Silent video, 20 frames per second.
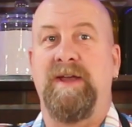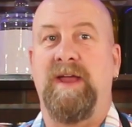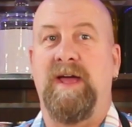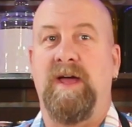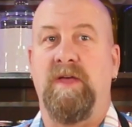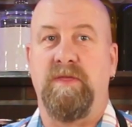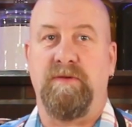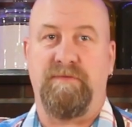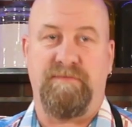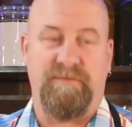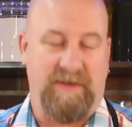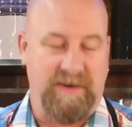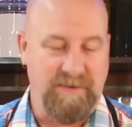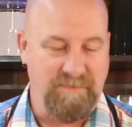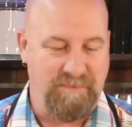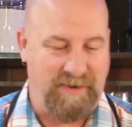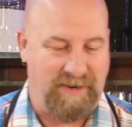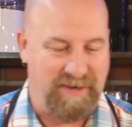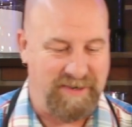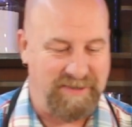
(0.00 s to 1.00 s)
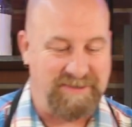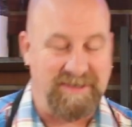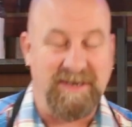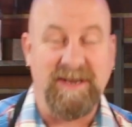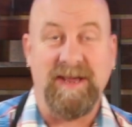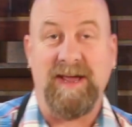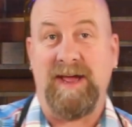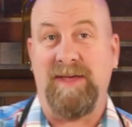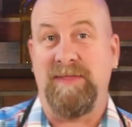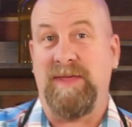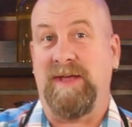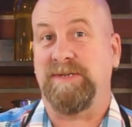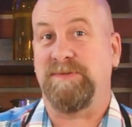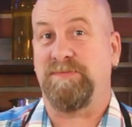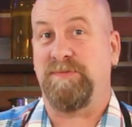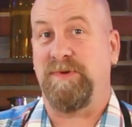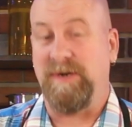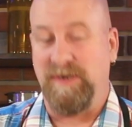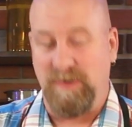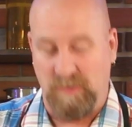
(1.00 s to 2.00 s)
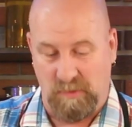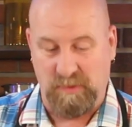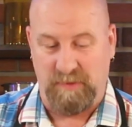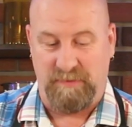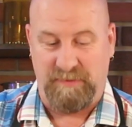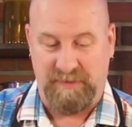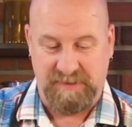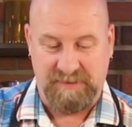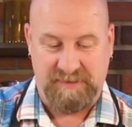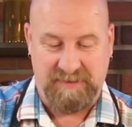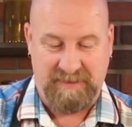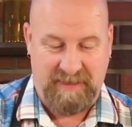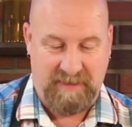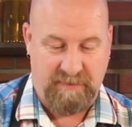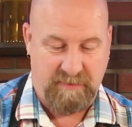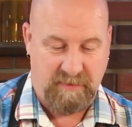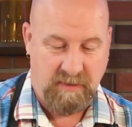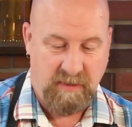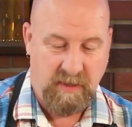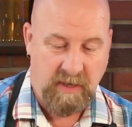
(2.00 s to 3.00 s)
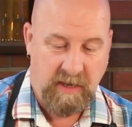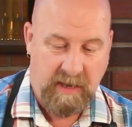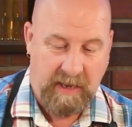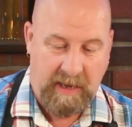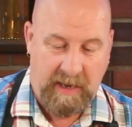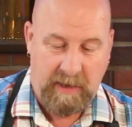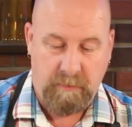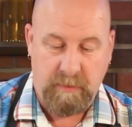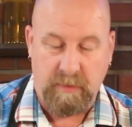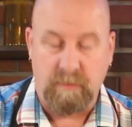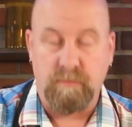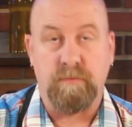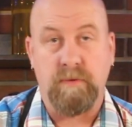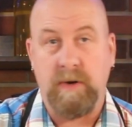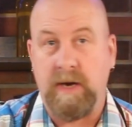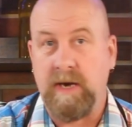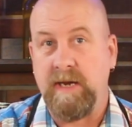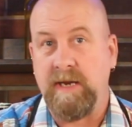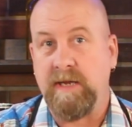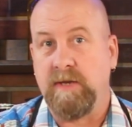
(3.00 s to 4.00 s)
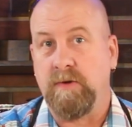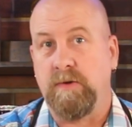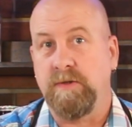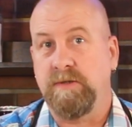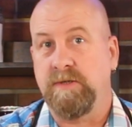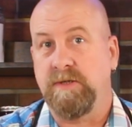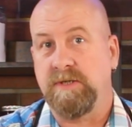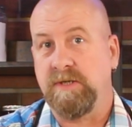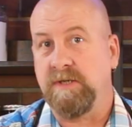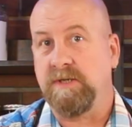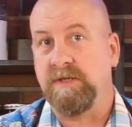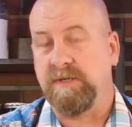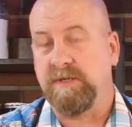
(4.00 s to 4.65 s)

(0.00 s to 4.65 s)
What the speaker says: now the fun part, and that's putting all of this together. And we're really going to just